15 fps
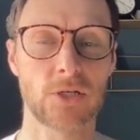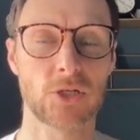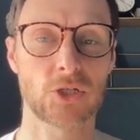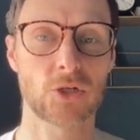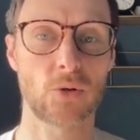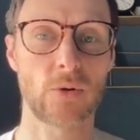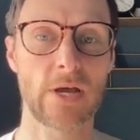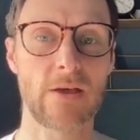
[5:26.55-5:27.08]

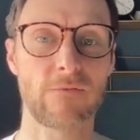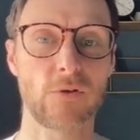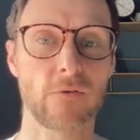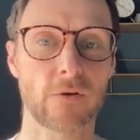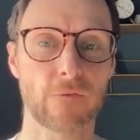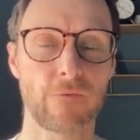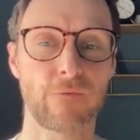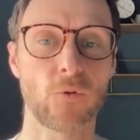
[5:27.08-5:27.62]
So if you've
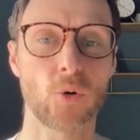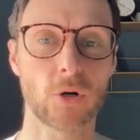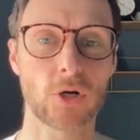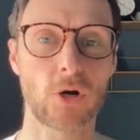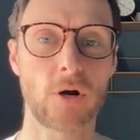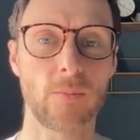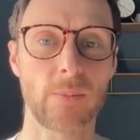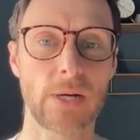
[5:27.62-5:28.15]
got 4
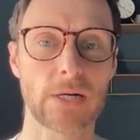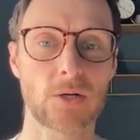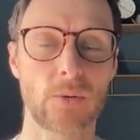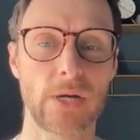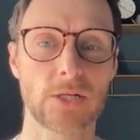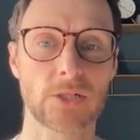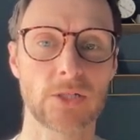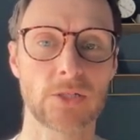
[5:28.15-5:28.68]
combat
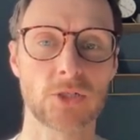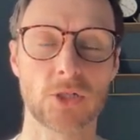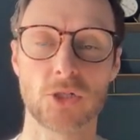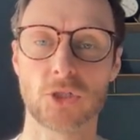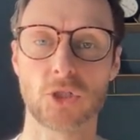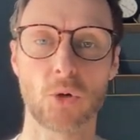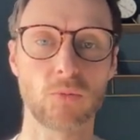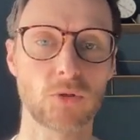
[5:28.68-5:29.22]
questions,
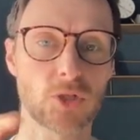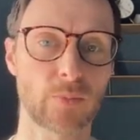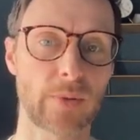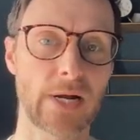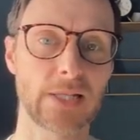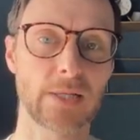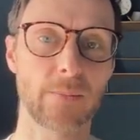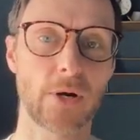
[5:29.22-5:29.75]
don't
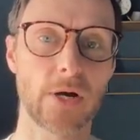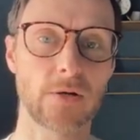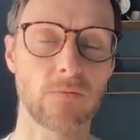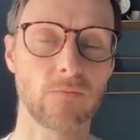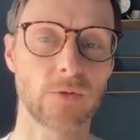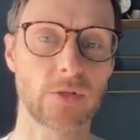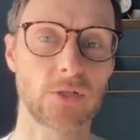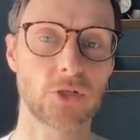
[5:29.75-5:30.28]
spread them
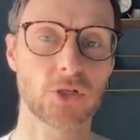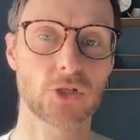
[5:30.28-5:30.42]
out within your